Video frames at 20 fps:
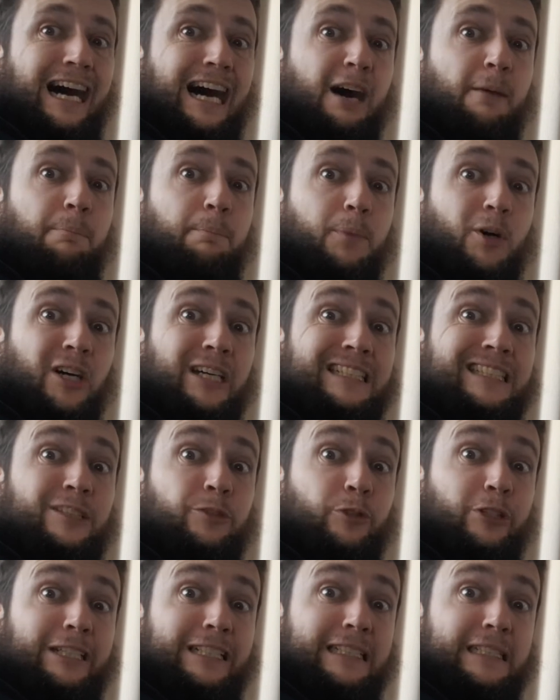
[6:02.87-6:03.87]
up by
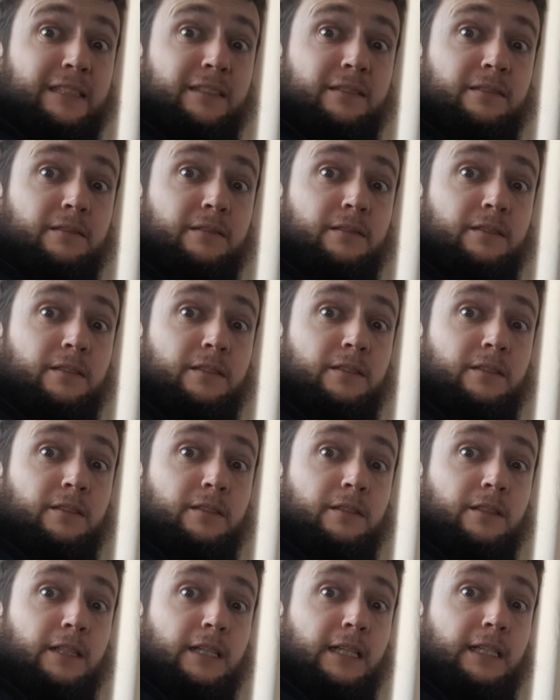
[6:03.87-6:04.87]
3,
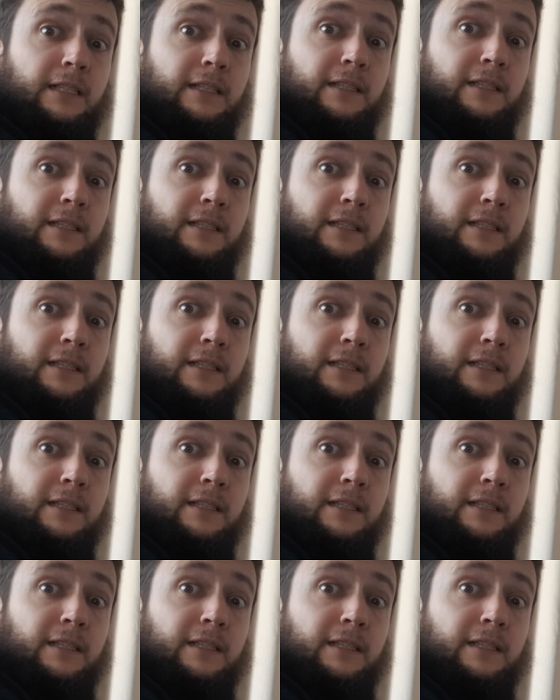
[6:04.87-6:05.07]
right?